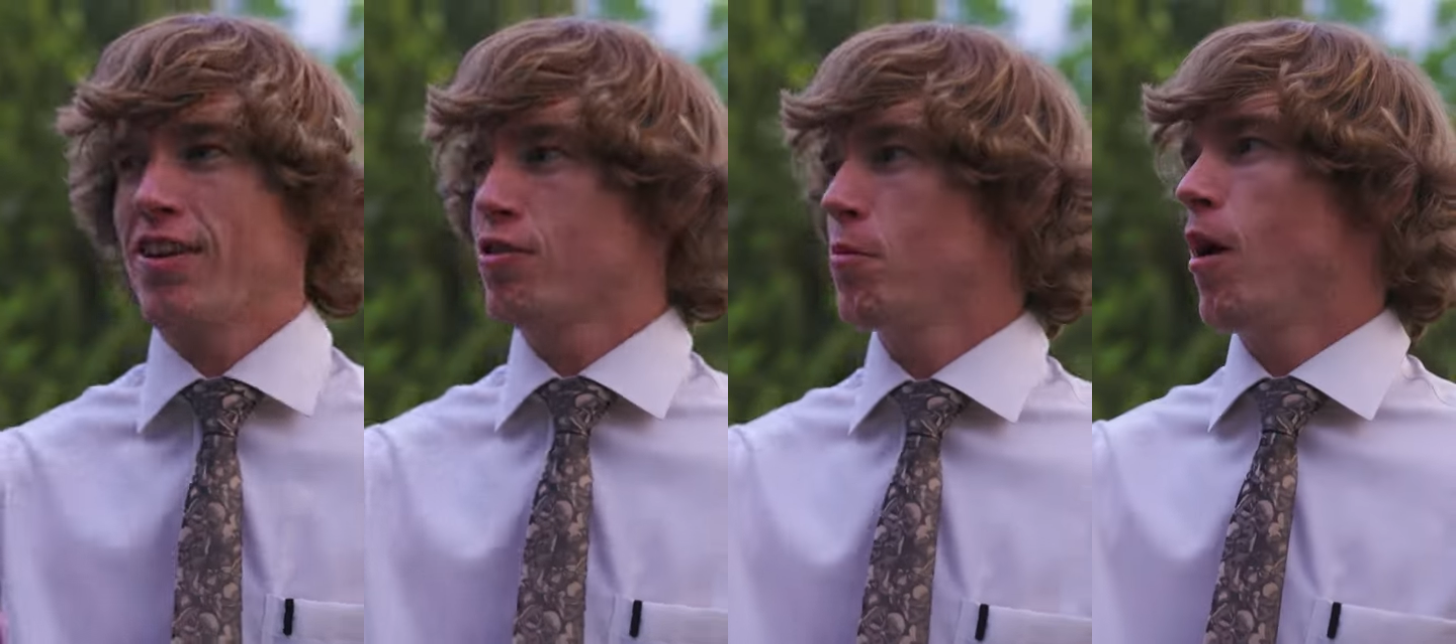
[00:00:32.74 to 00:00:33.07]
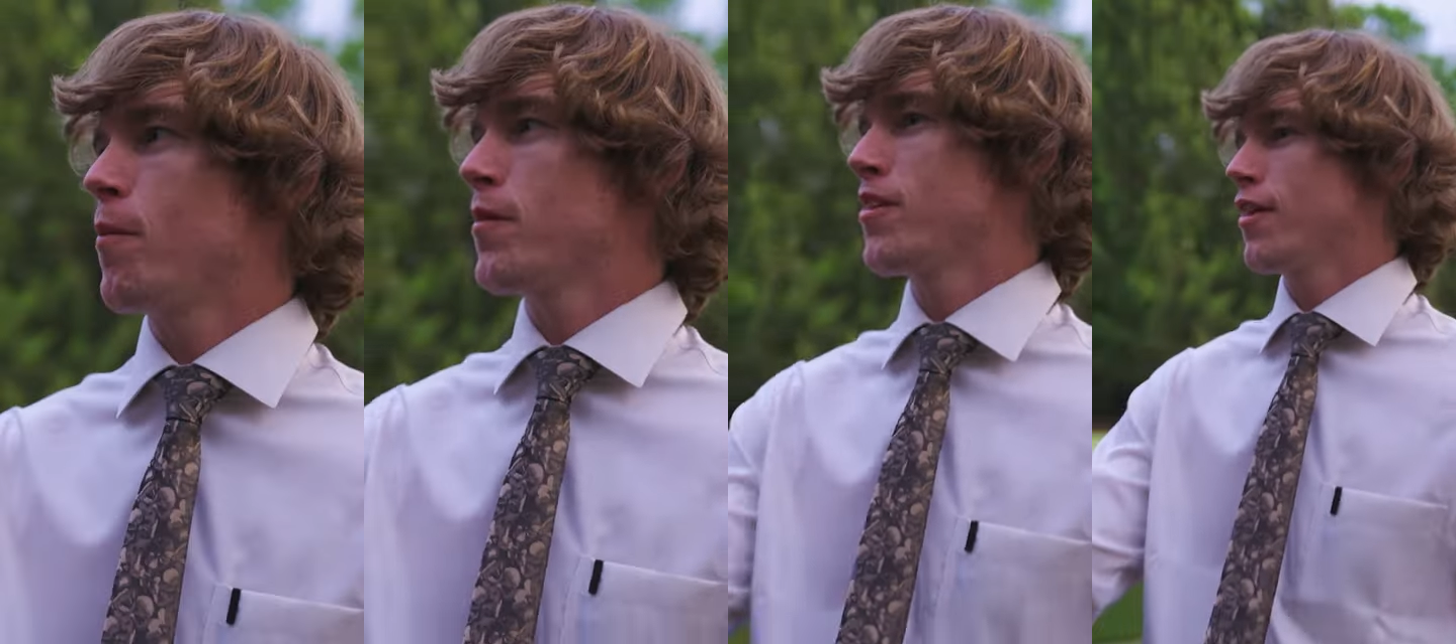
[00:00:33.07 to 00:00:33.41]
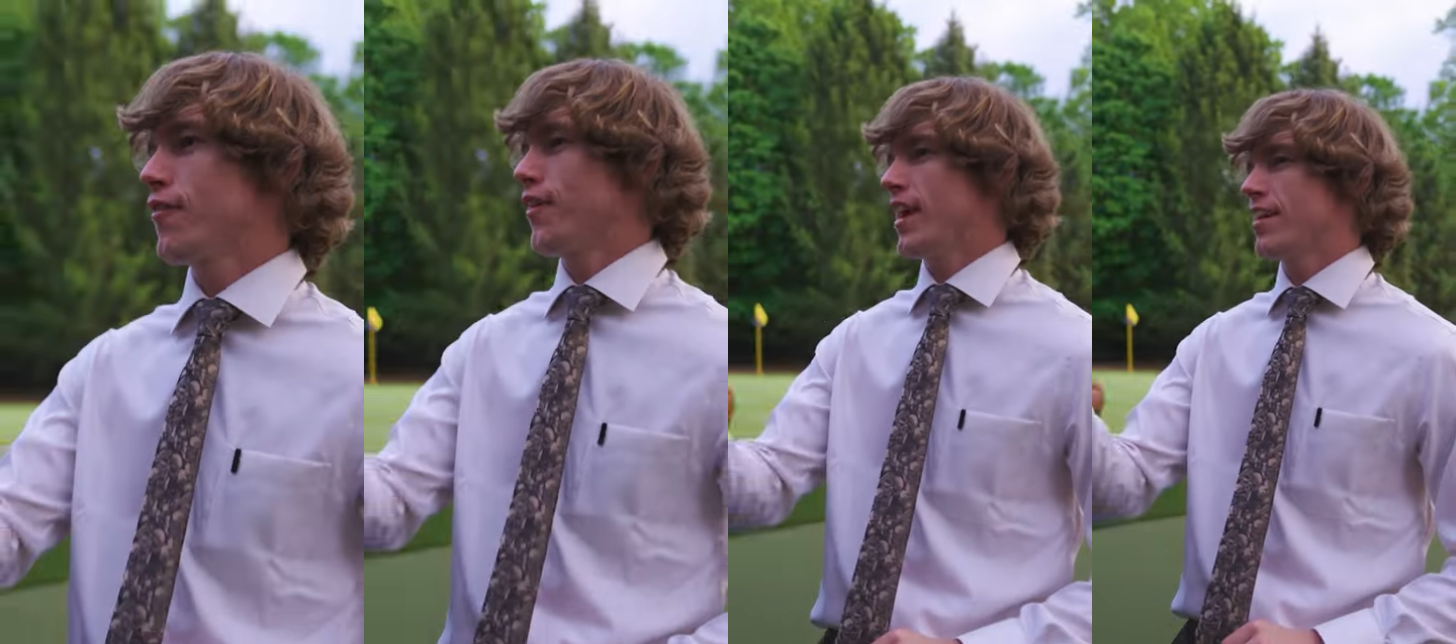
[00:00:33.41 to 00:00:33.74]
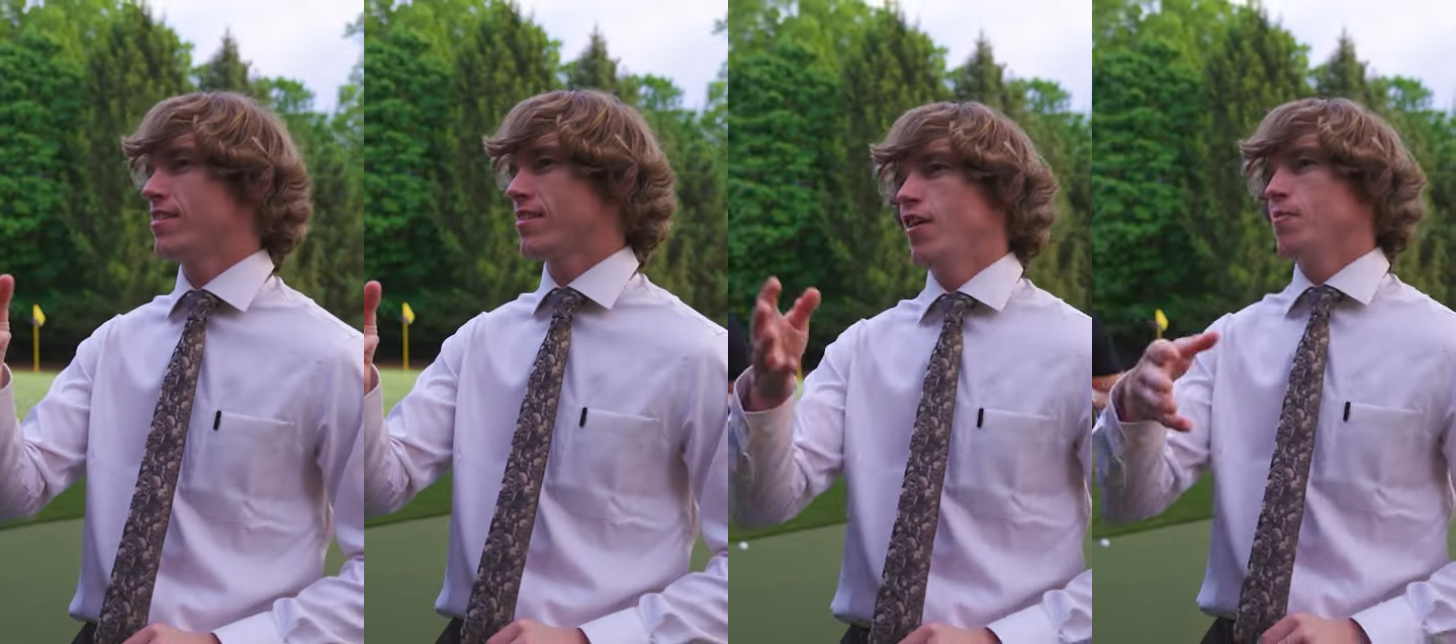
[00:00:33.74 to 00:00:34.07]
this small percent of
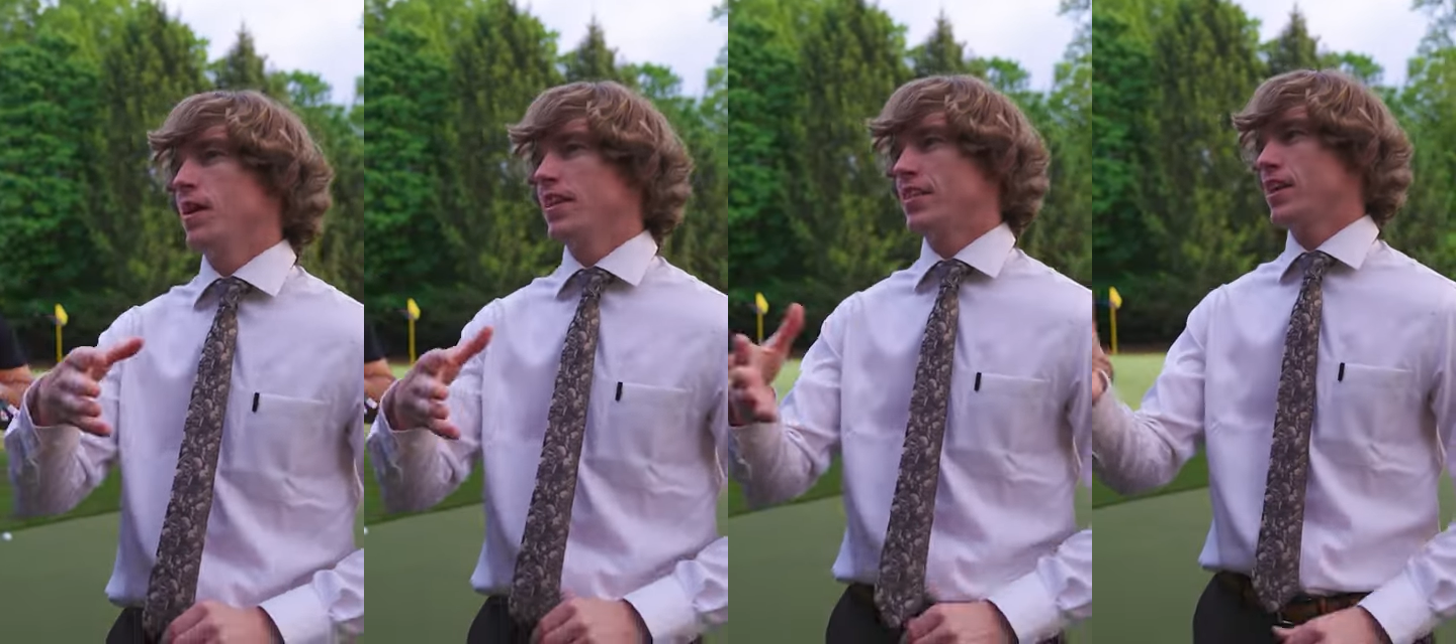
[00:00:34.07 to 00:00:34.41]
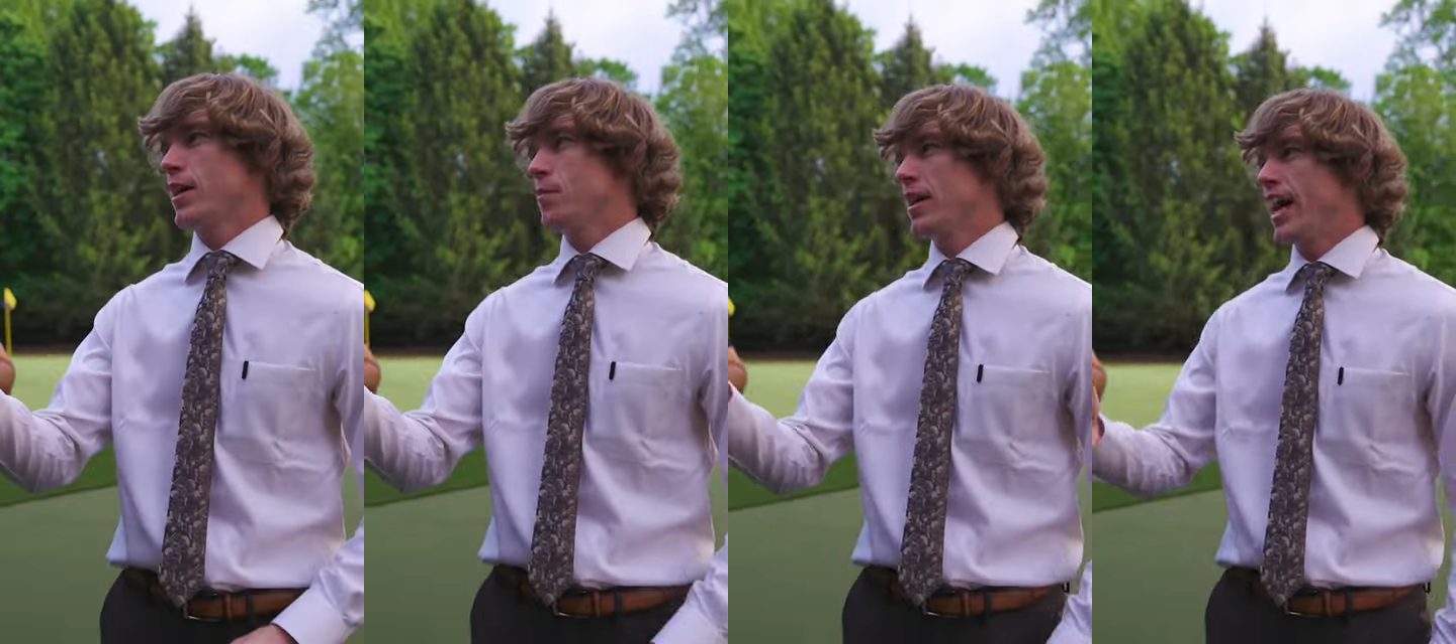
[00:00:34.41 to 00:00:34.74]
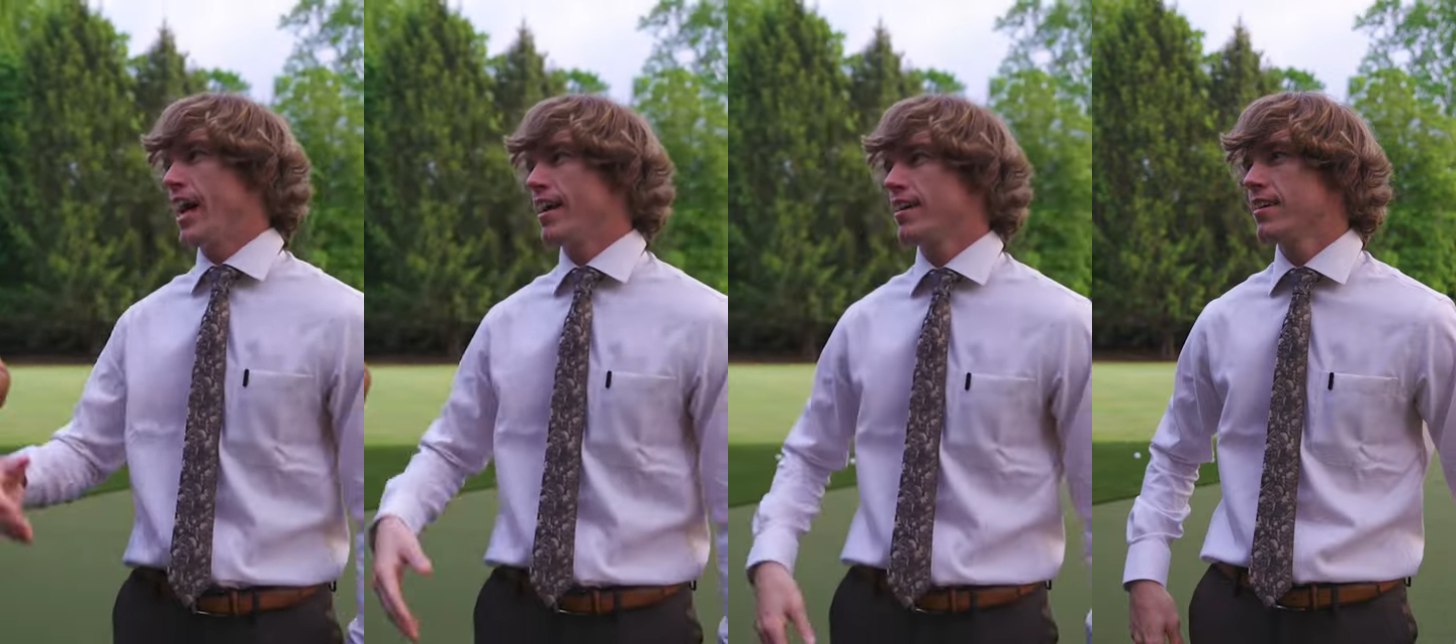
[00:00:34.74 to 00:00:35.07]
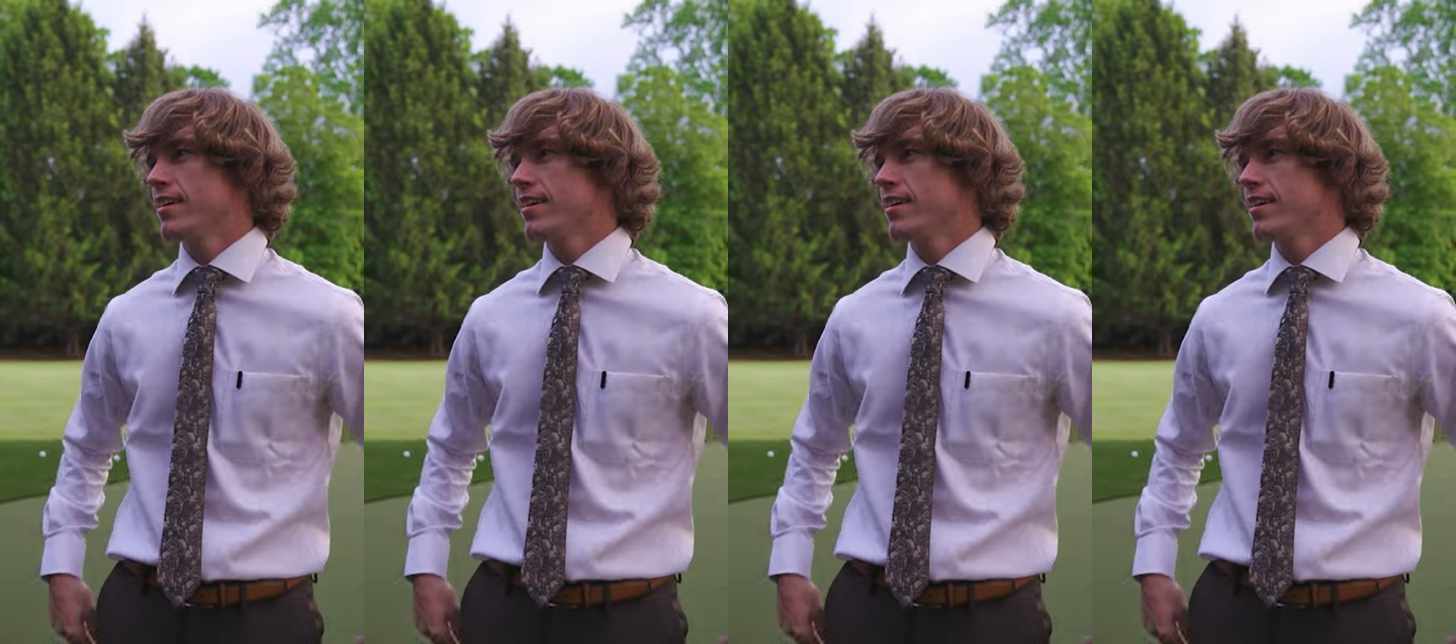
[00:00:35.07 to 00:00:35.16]
fans of mine that think I'm gay.